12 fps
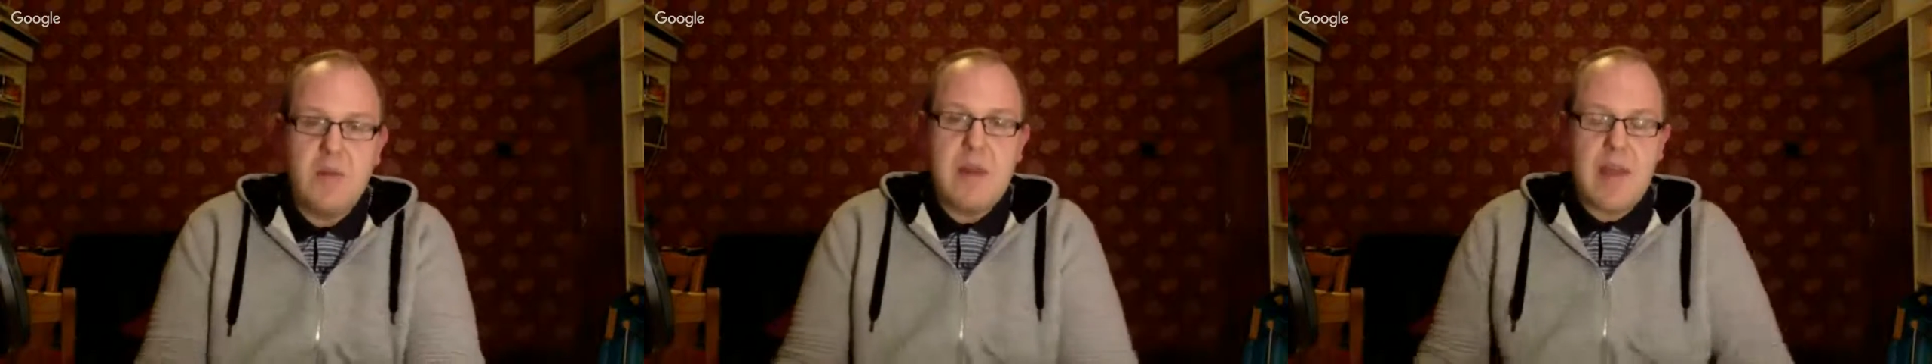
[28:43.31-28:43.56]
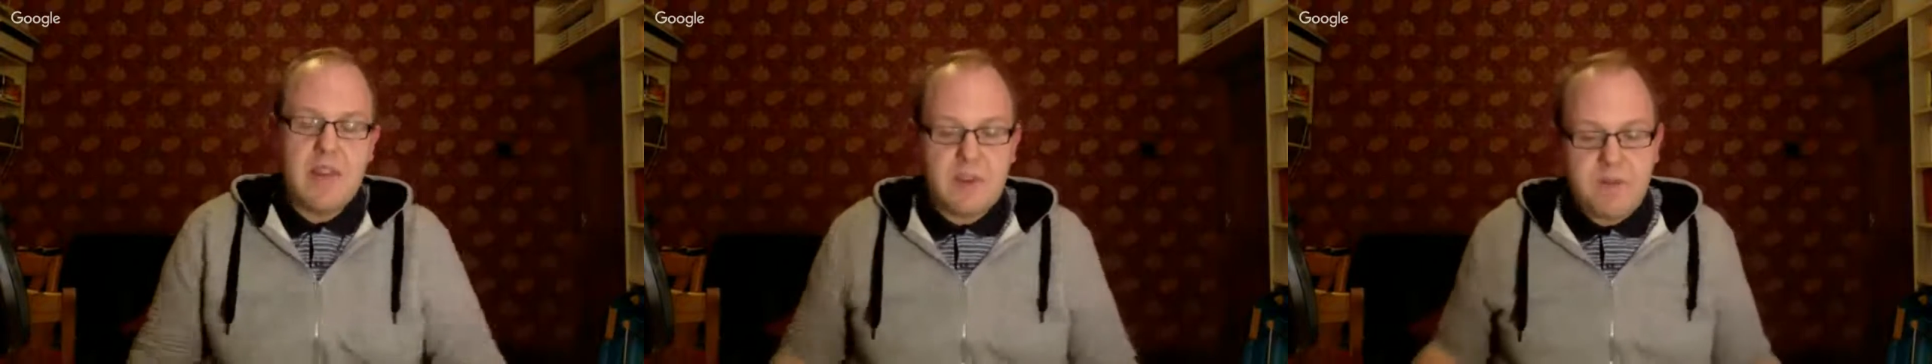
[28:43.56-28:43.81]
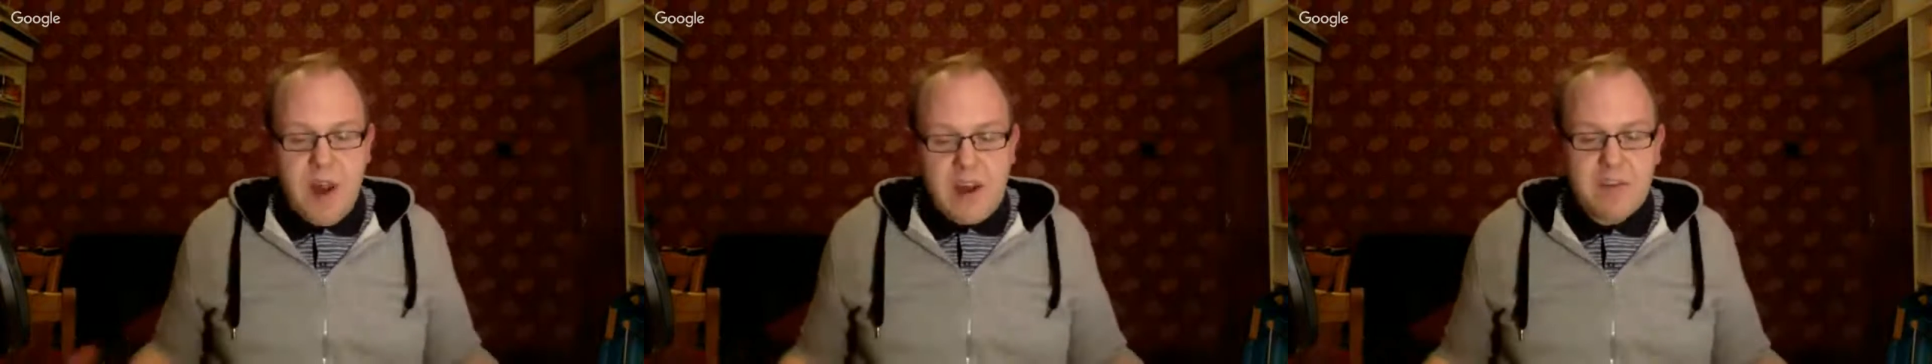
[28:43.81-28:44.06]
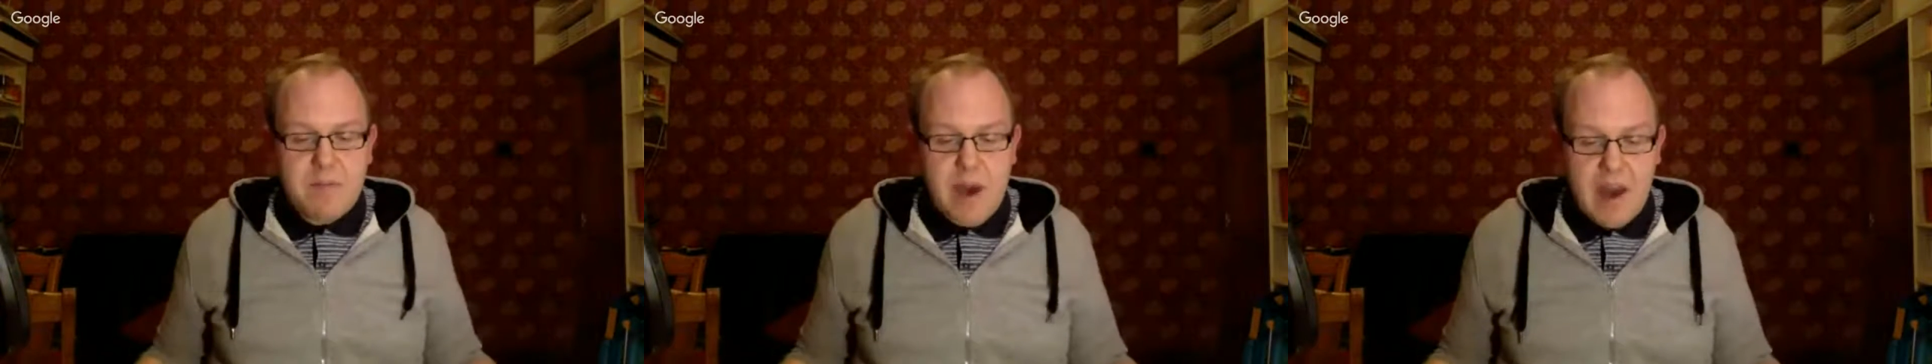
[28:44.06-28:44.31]
Now, there's a friend
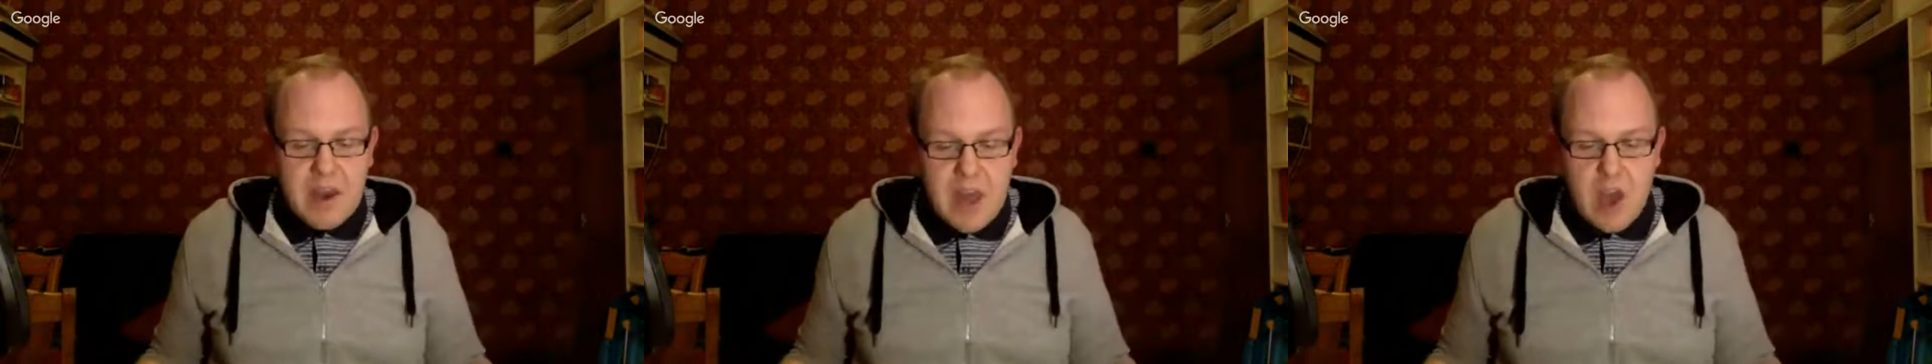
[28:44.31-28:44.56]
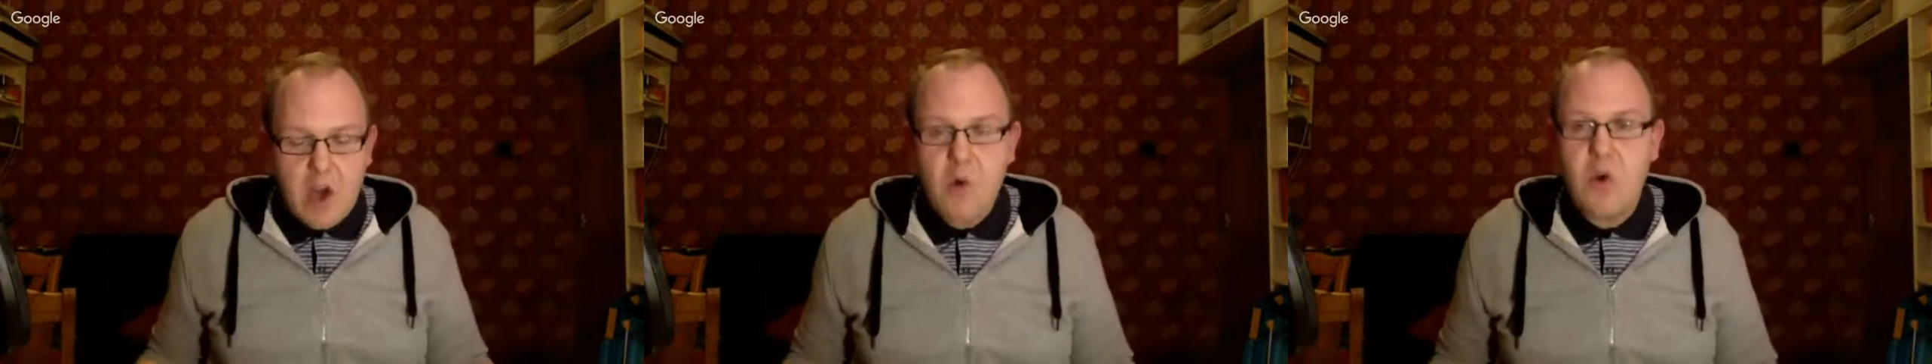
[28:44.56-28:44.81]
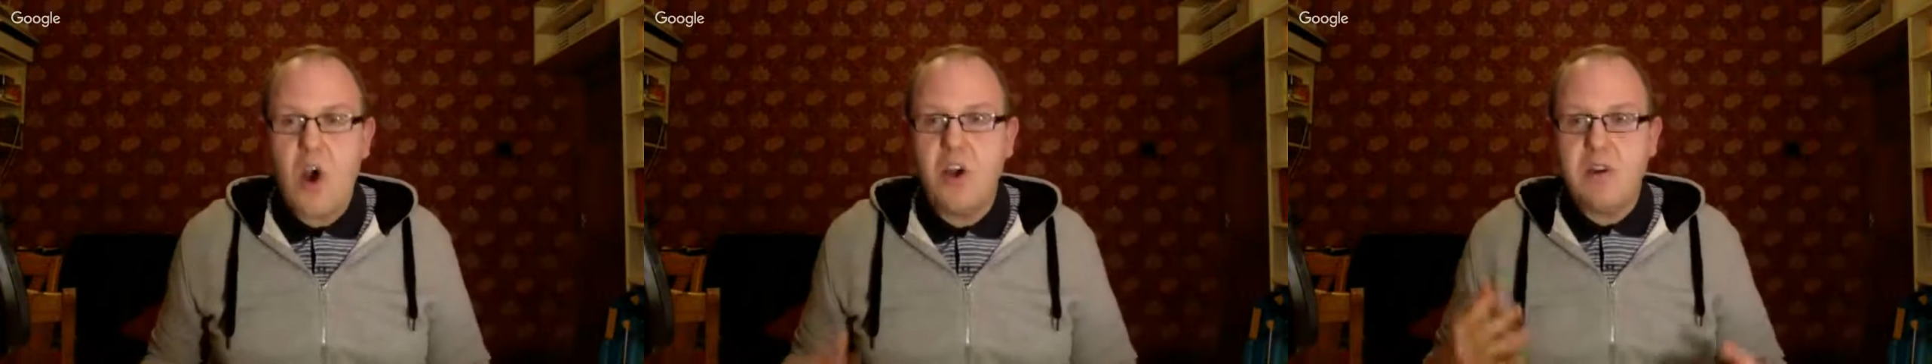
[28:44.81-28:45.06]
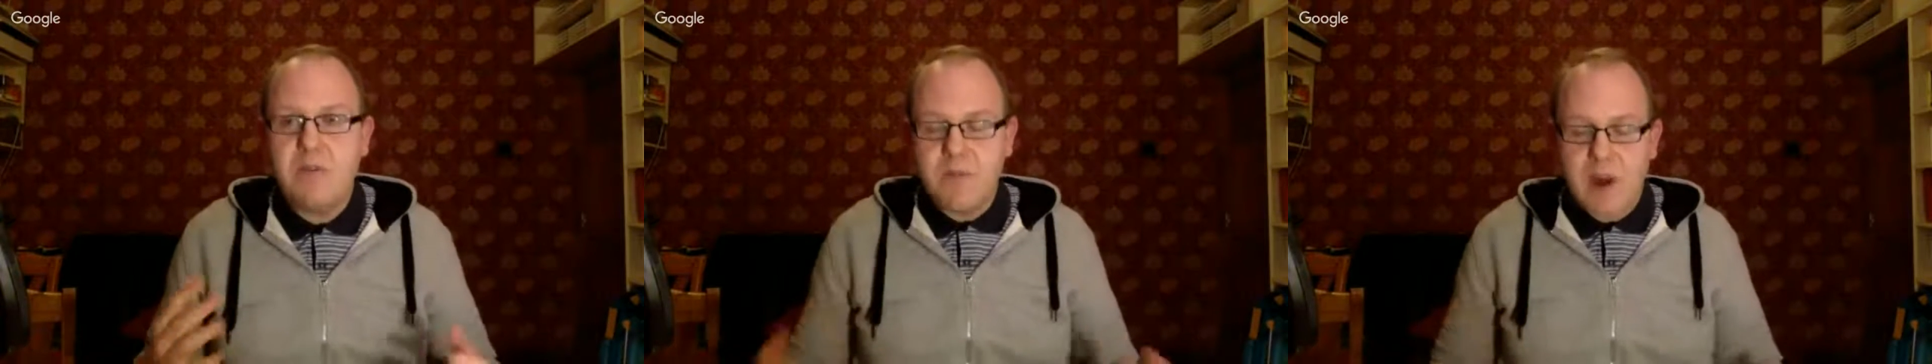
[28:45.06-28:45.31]
of mine who coined
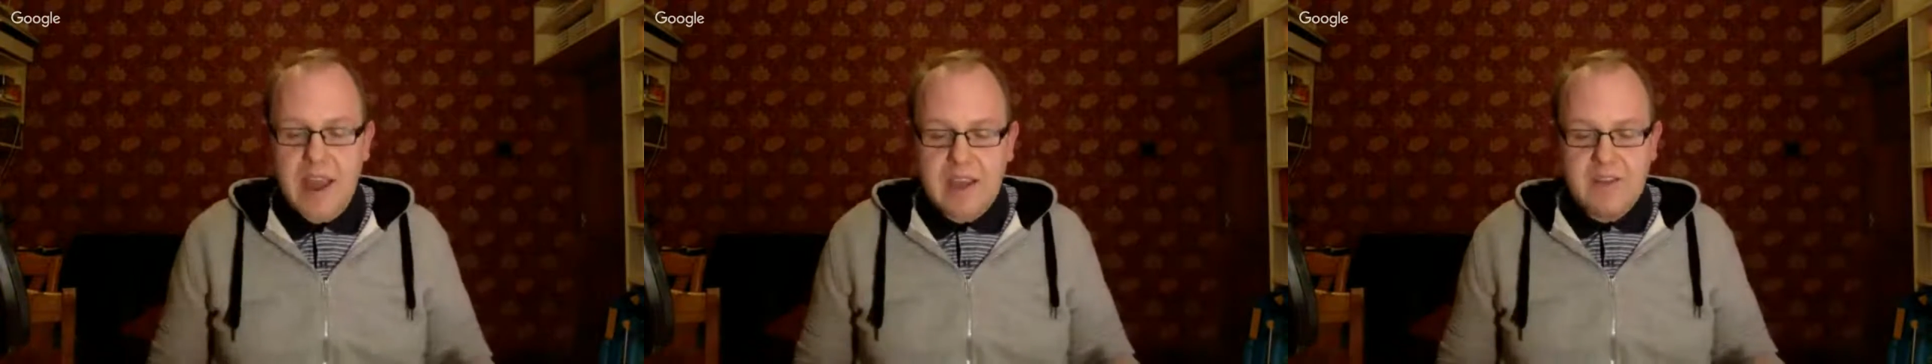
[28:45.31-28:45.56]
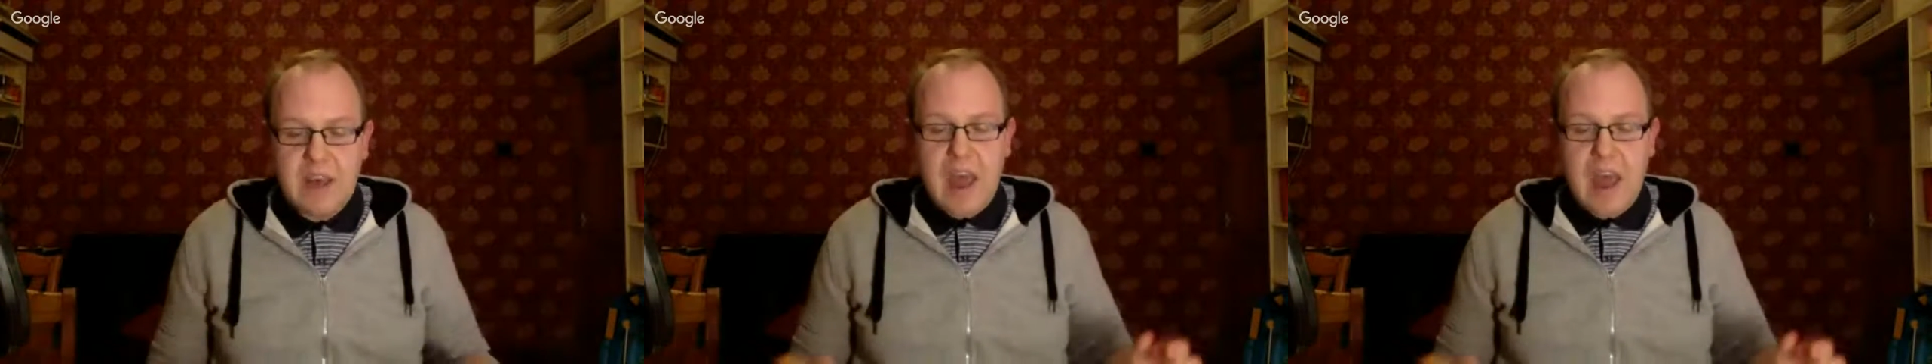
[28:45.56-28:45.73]
a phrase